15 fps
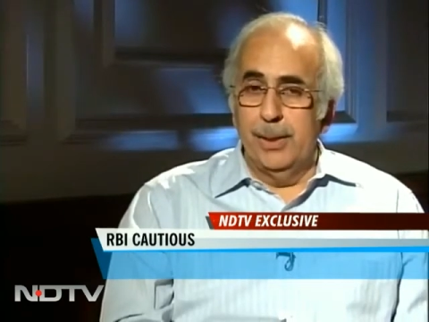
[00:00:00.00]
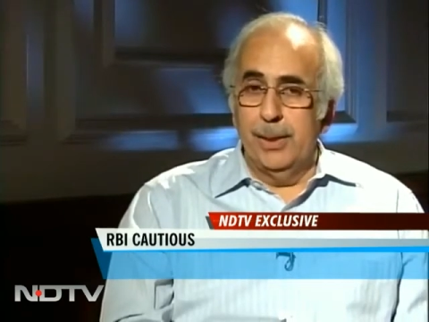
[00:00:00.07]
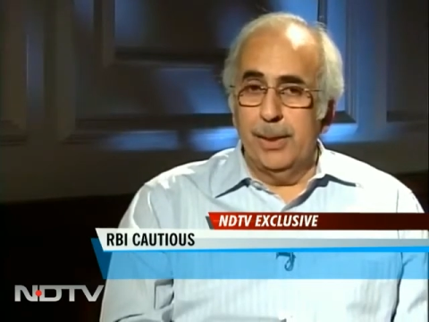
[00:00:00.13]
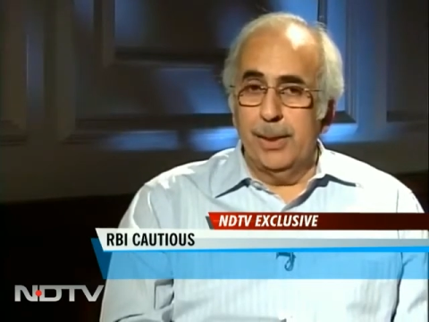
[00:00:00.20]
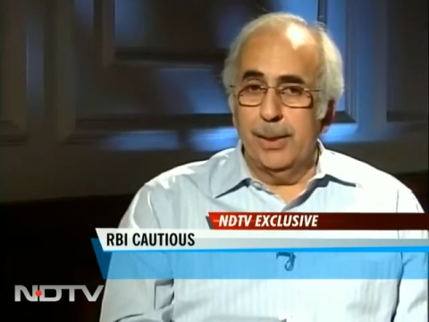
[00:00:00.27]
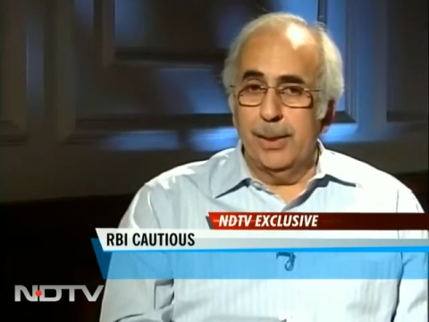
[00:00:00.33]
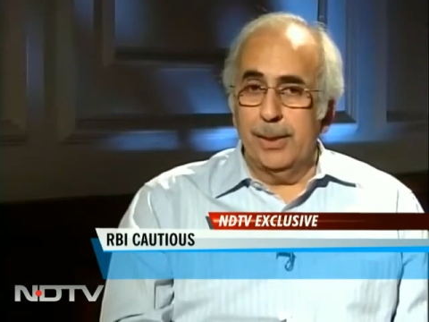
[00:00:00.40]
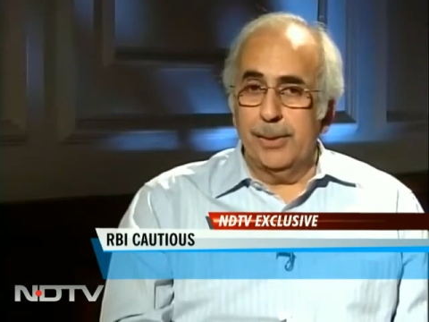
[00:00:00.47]

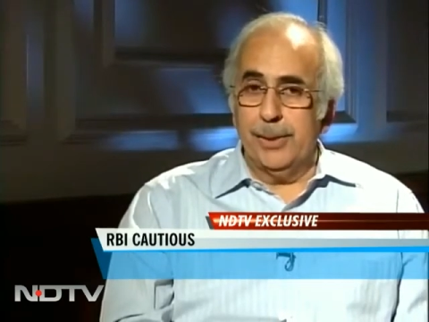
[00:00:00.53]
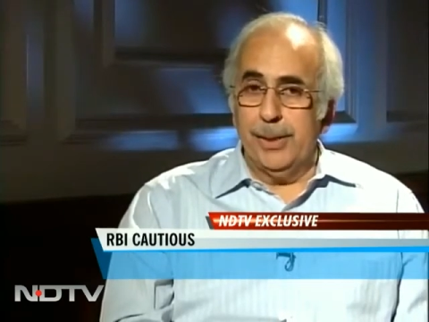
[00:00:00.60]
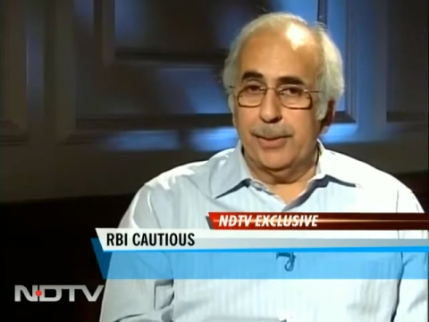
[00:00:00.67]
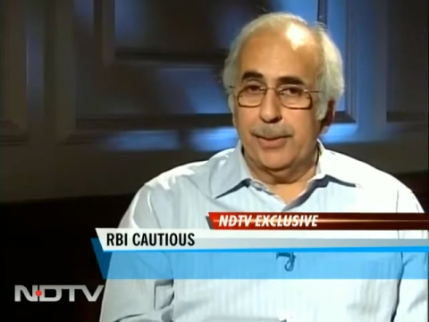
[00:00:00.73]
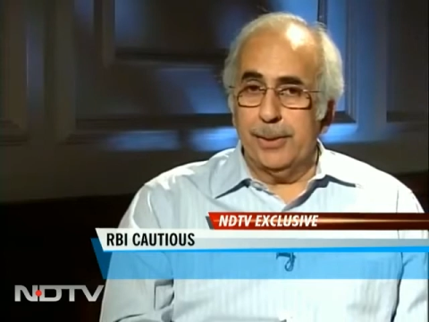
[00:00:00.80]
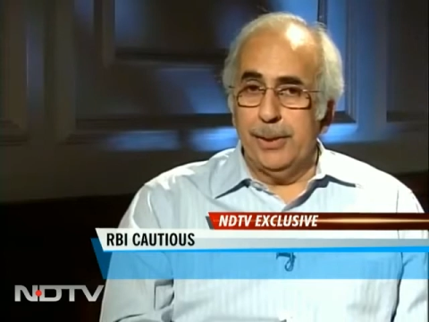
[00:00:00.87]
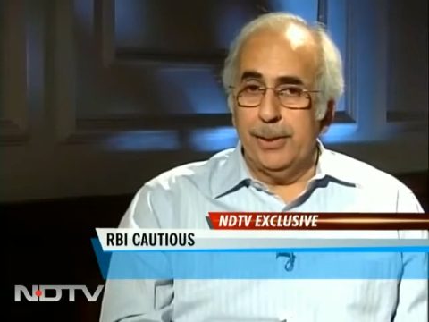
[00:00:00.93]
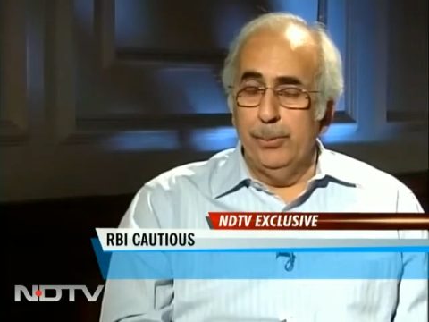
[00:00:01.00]
uh,
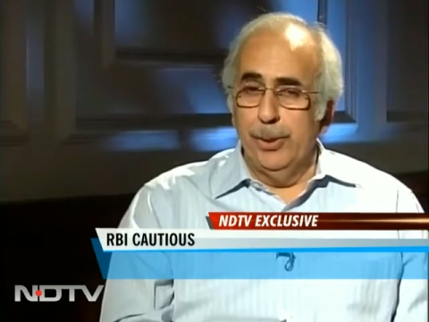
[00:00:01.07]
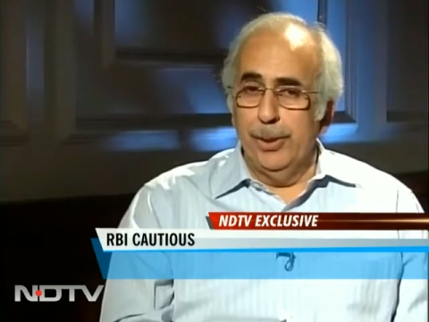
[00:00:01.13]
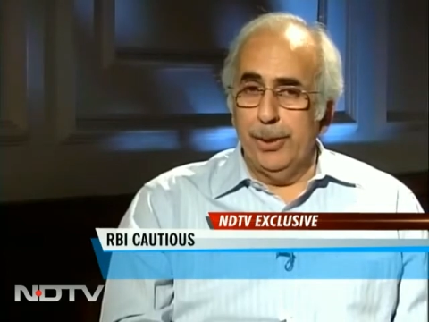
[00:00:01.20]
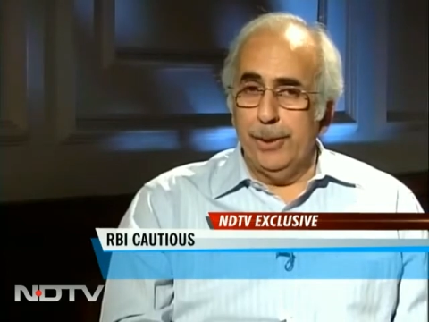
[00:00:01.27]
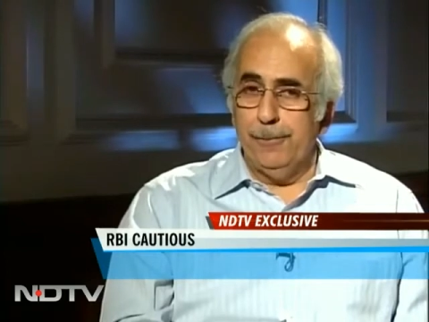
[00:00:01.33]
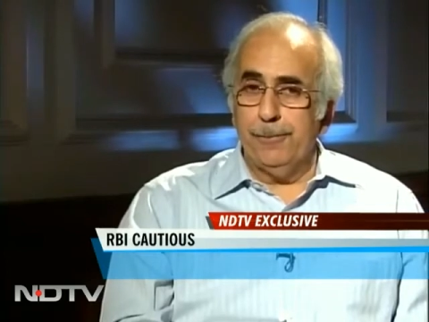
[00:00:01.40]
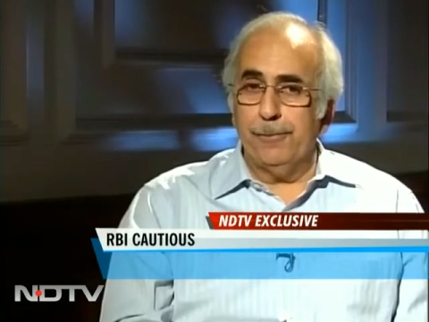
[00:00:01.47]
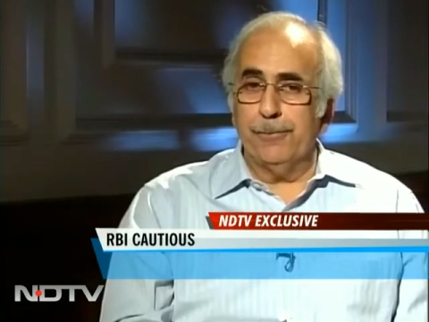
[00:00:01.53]
that even
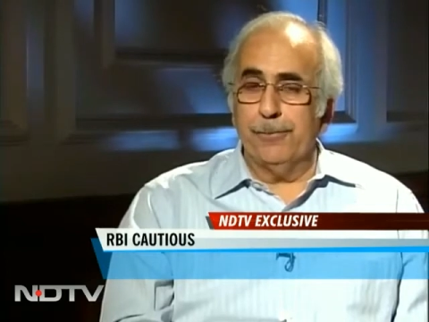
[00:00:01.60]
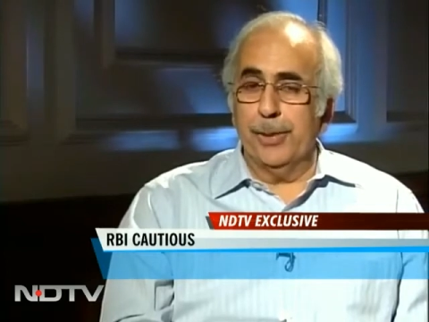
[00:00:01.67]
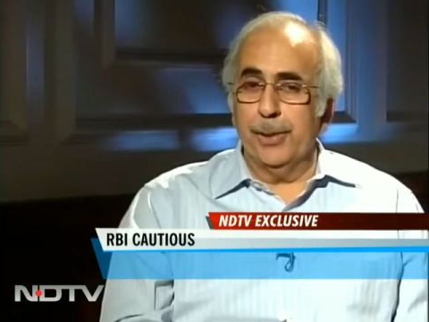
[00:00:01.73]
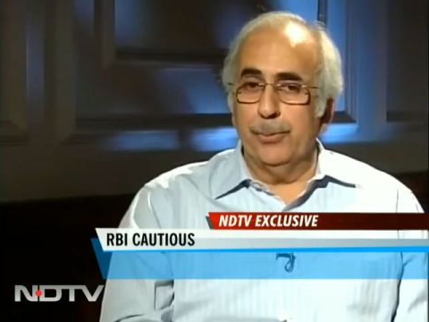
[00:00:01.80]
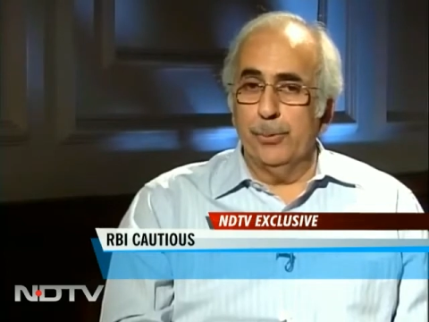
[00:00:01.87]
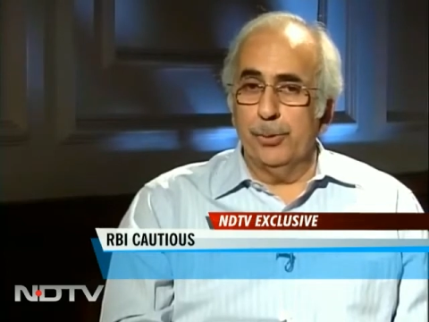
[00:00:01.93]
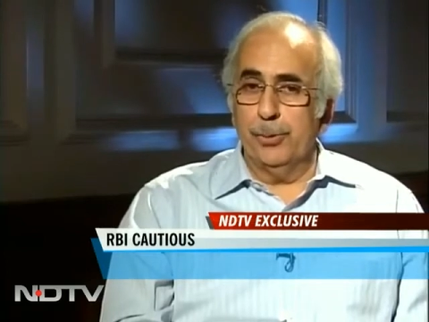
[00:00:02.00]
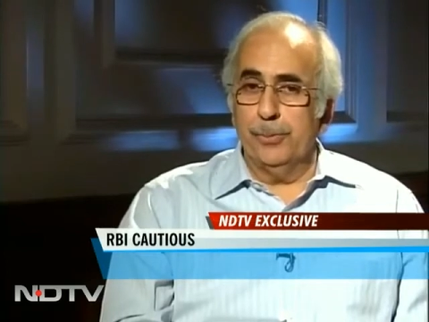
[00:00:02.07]
if
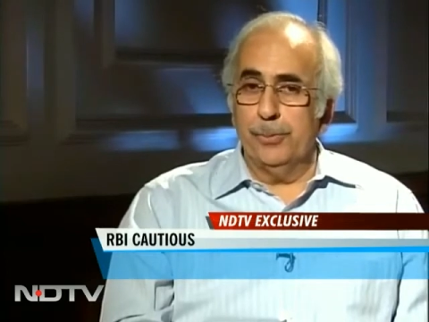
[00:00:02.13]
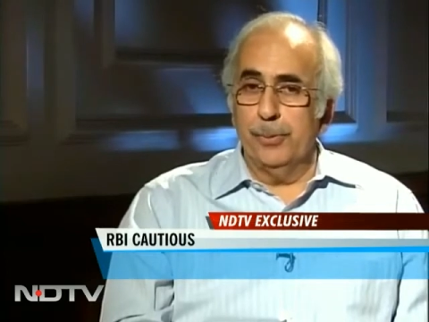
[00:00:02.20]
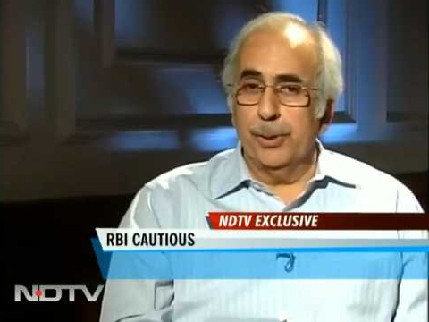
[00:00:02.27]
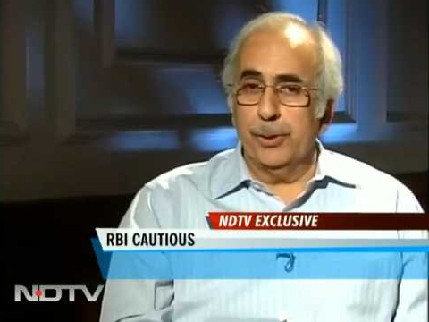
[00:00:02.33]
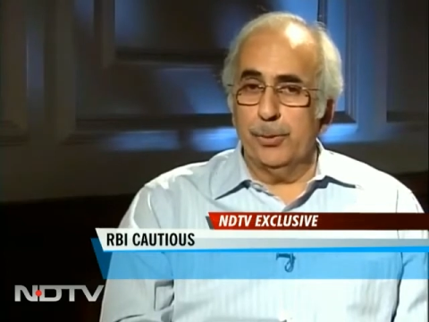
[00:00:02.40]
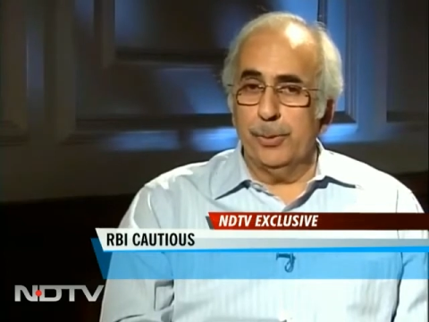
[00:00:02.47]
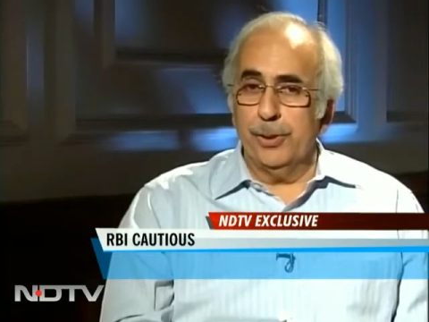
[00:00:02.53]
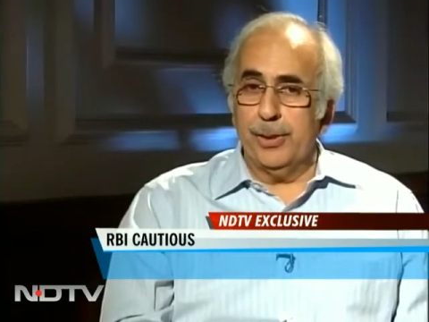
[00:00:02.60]
there would, were
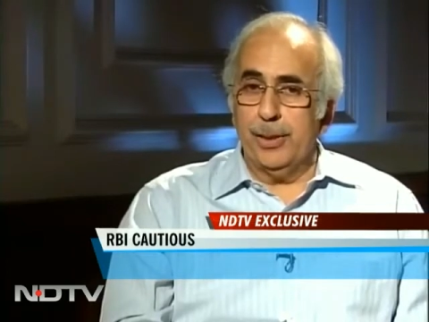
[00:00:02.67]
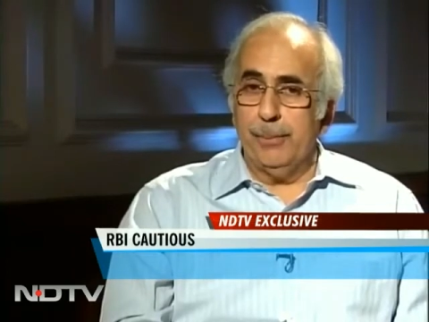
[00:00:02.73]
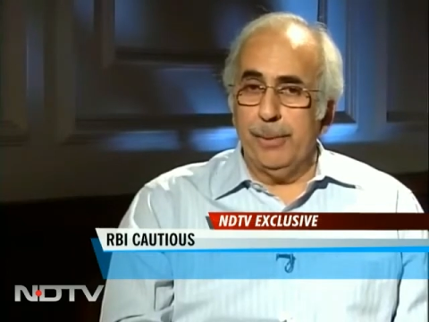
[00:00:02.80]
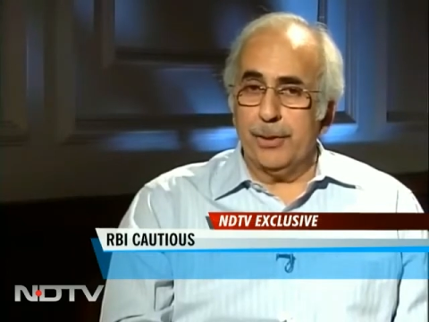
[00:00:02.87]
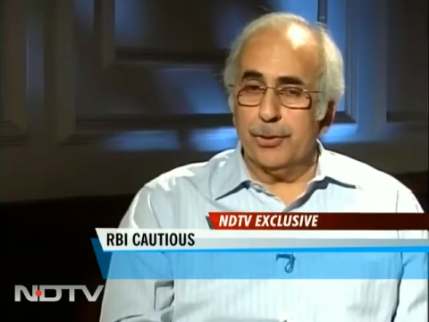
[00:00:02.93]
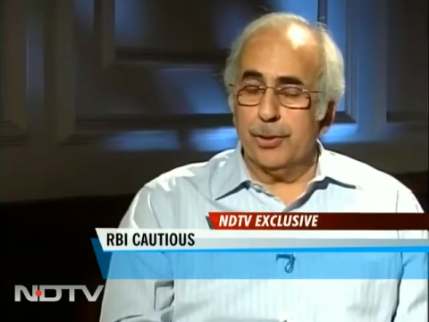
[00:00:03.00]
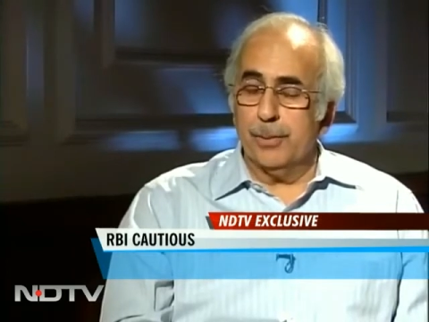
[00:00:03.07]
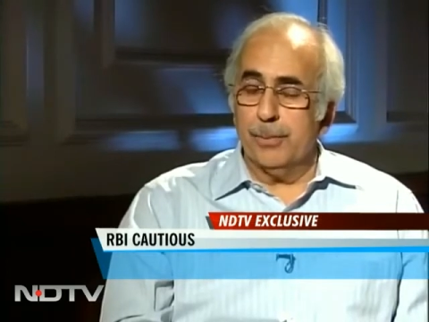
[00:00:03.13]
to be some
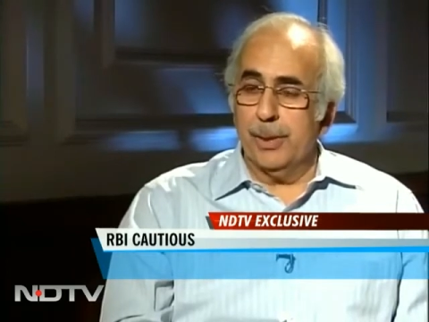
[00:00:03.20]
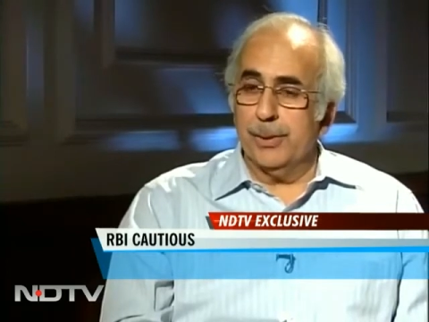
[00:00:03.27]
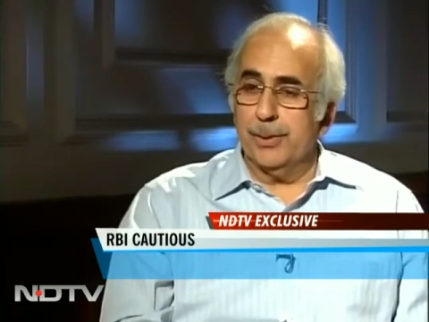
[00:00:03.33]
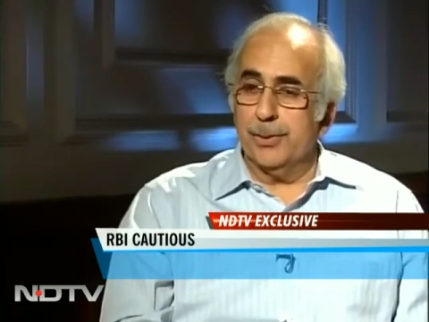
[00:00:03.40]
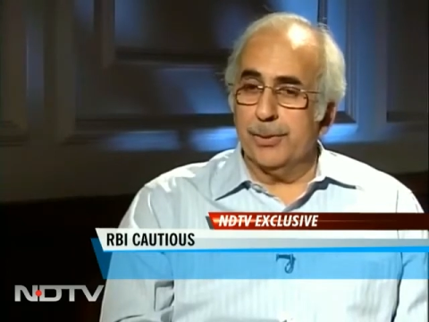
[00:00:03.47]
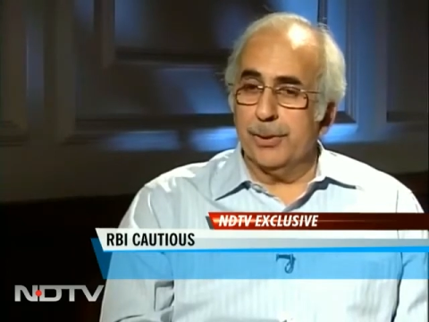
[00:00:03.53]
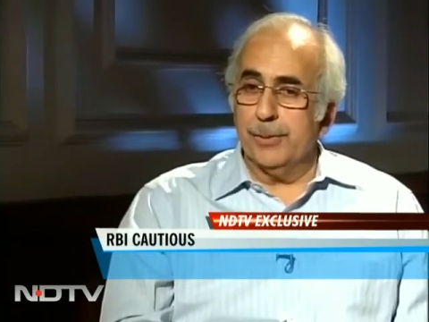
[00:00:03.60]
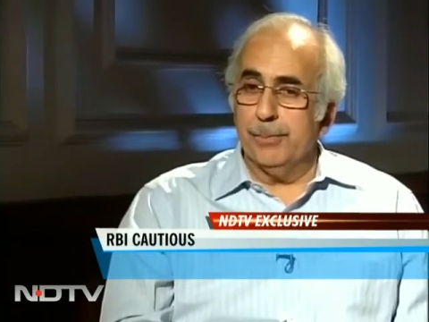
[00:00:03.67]
action by the
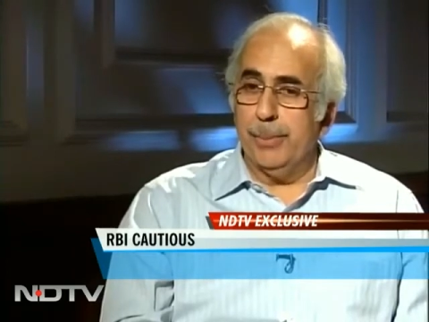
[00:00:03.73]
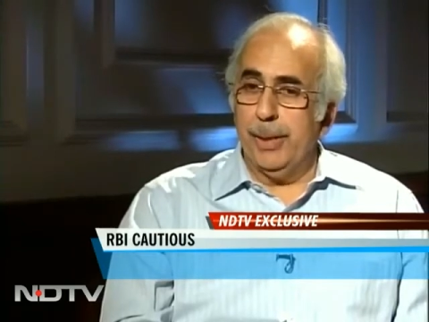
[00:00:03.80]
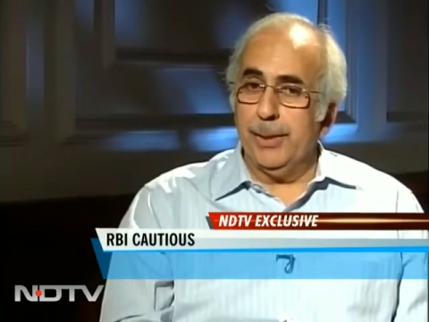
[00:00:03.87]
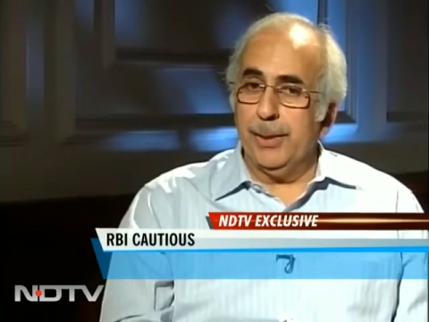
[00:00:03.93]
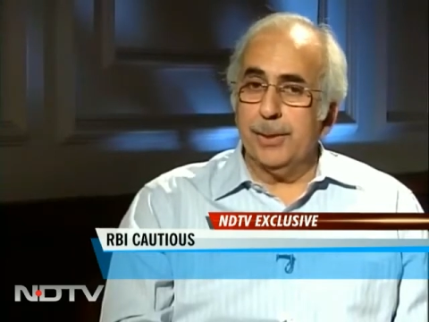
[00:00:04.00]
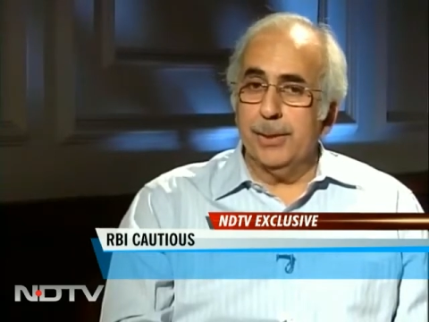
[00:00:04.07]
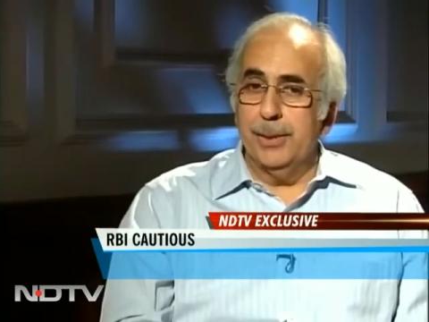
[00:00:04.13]
Reserve Bank,